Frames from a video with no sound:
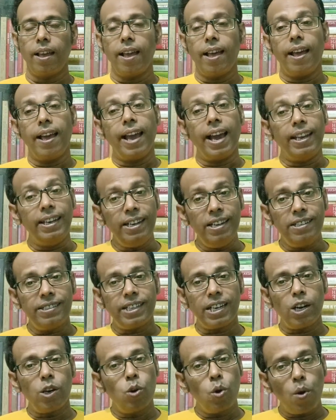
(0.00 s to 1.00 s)
Alleles
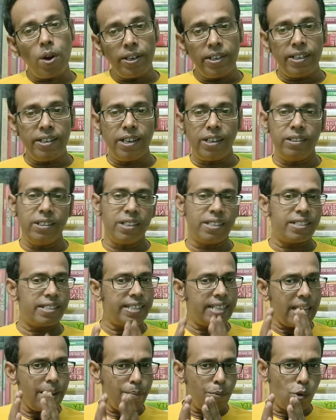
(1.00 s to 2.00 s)
are located at the
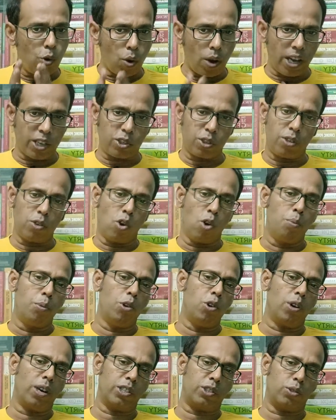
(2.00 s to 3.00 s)
same locus on
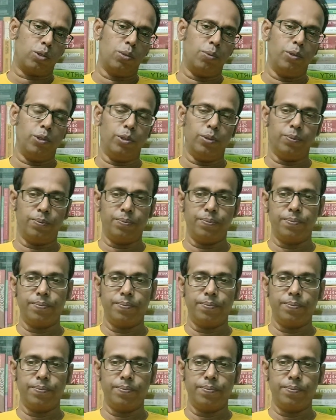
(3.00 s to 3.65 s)
homologous chromosome.